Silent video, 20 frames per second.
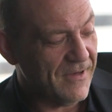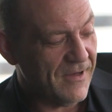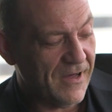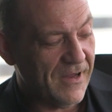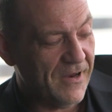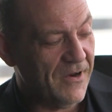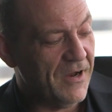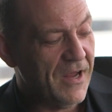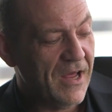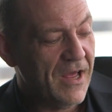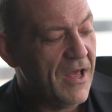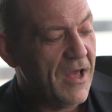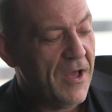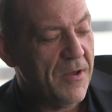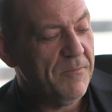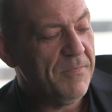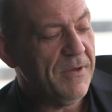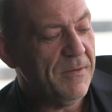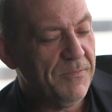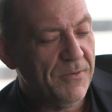I don't know.
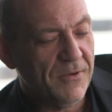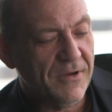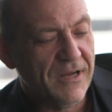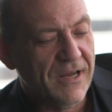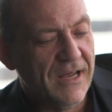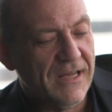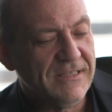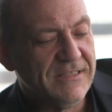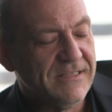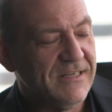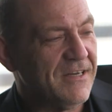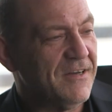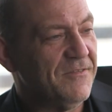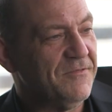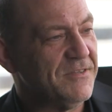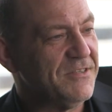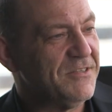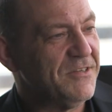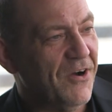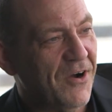People are going to get sick
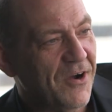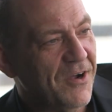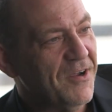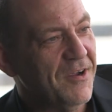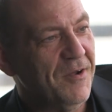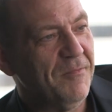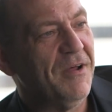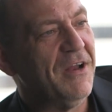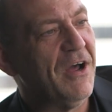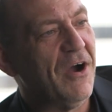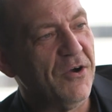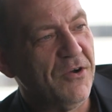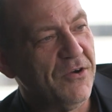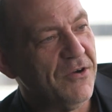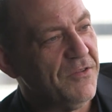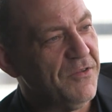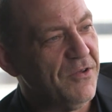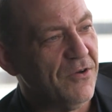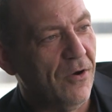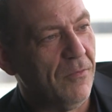of us talking about how
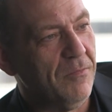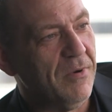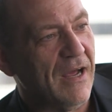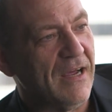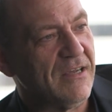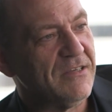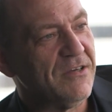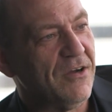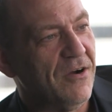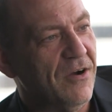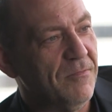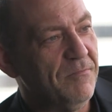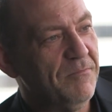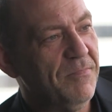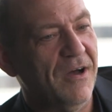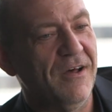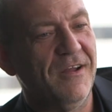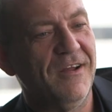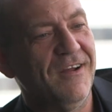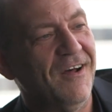good the All Blacks are,
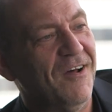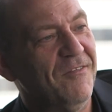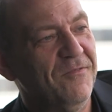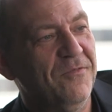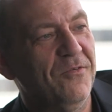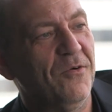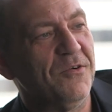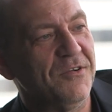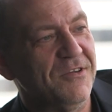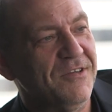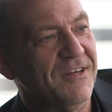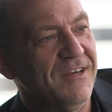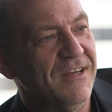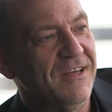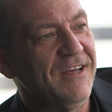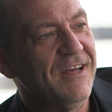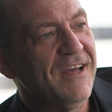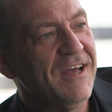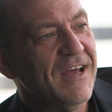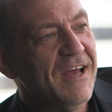but
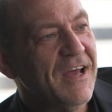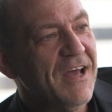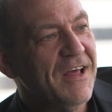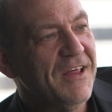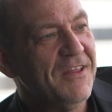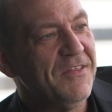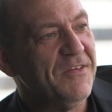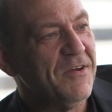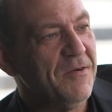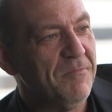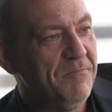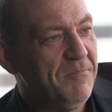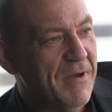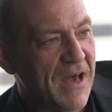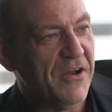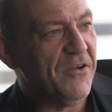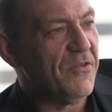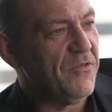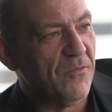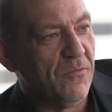unfortunately, they're
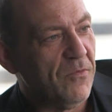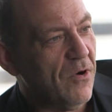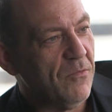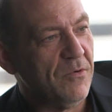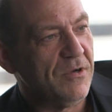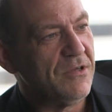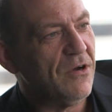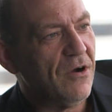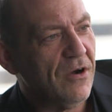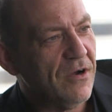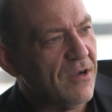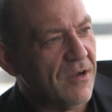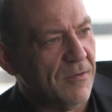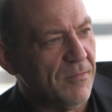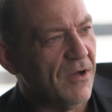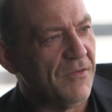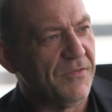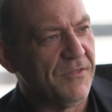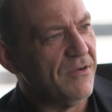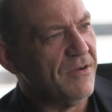better than what we're talking
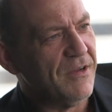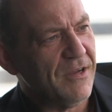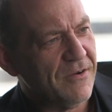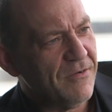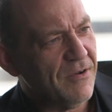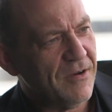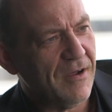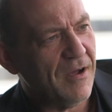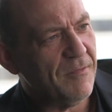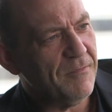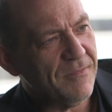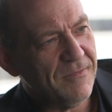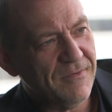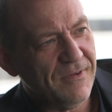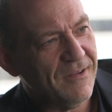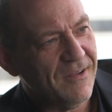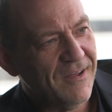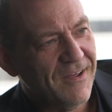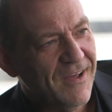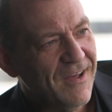about. They're an
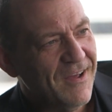incredible.